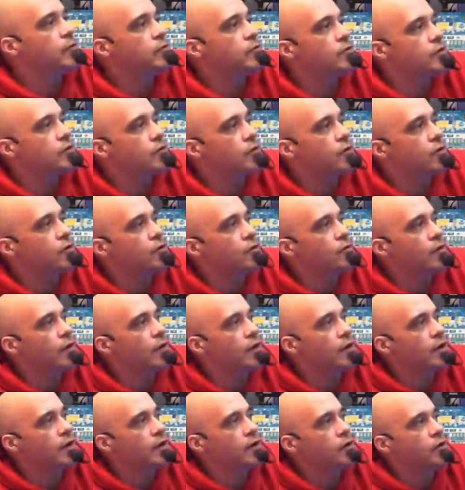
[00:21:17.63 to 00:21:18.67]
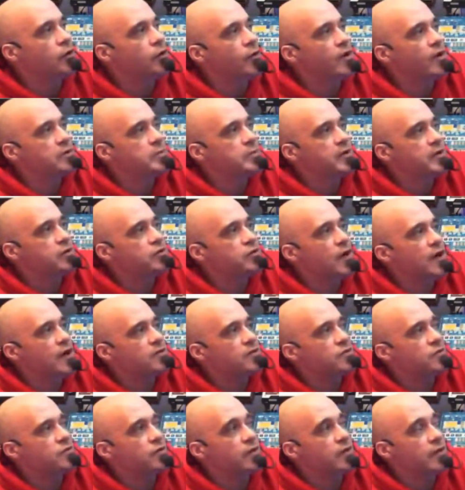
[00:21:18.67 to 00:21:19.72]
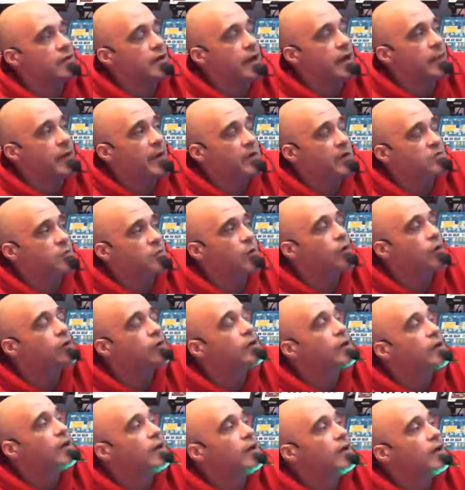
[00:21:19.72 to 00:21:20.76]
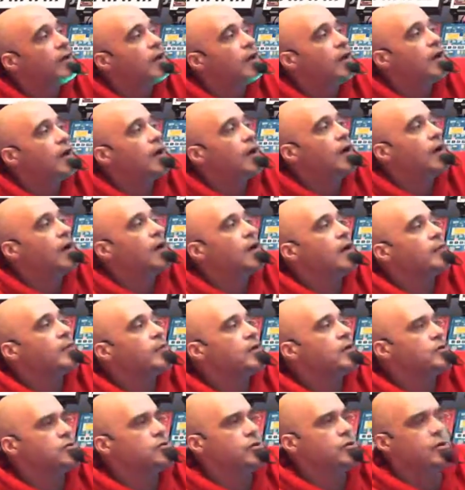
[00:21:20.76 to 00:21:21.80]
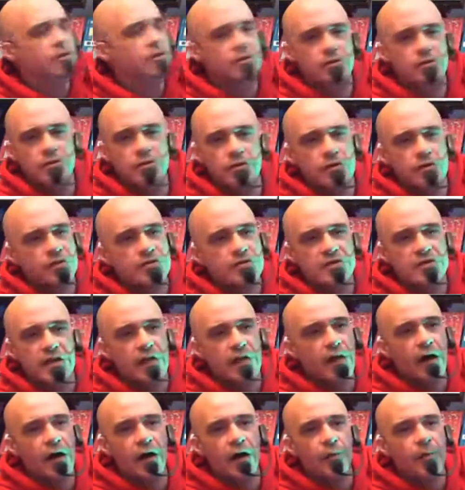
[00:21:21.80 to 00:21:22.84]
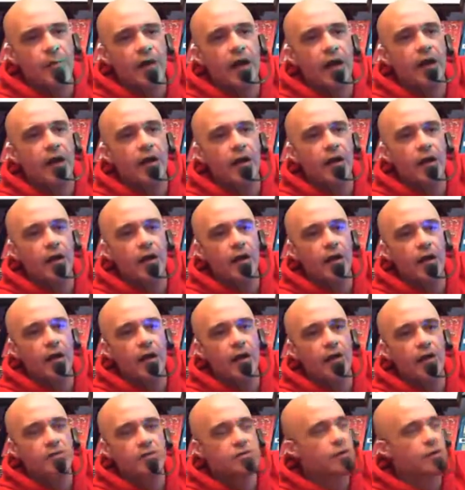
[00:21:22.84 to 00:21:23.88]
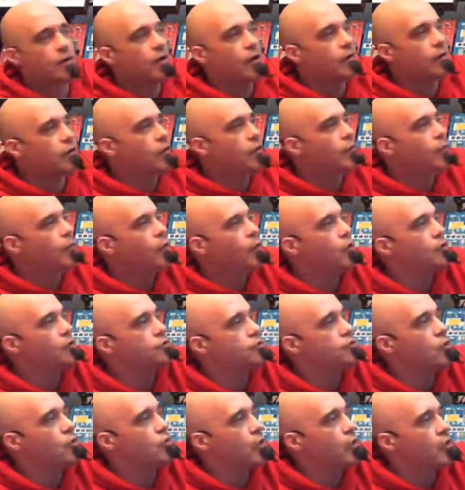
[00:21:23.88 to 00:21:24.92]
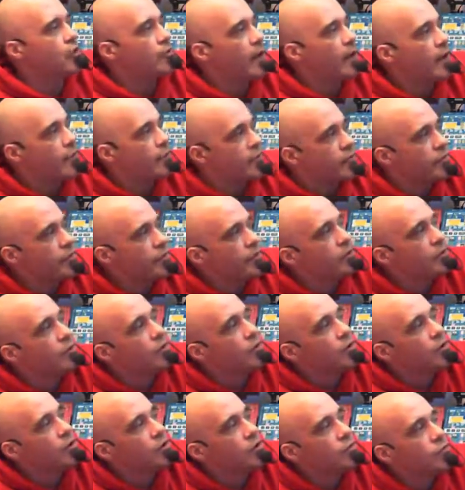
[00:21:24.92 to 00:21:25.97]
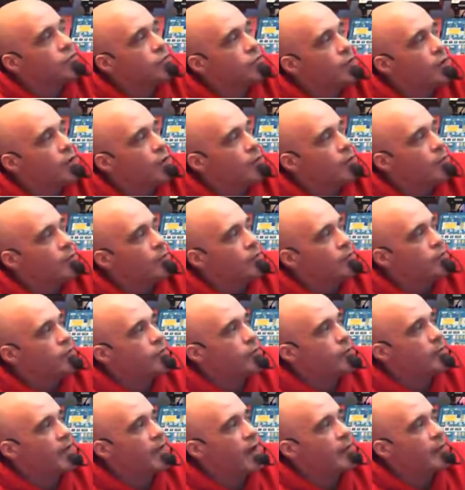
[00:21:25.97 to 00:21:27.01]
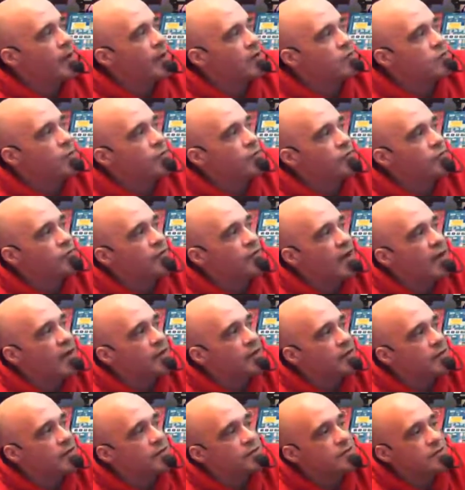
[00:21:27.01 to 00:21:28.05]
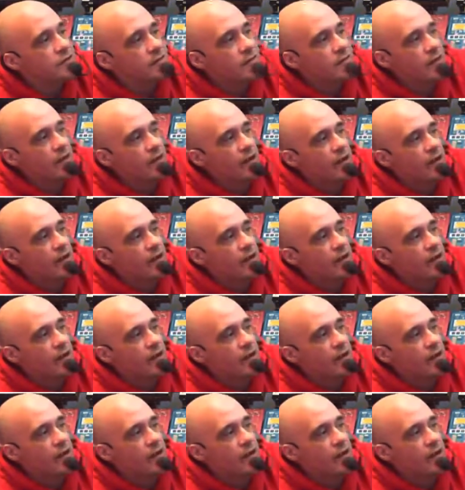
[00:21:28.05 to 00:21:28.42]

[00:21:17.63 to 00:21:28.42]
Ableton on the USB tracks on the MX1. Because you can set that up there so that I've got more control over everything from the MX1 faders.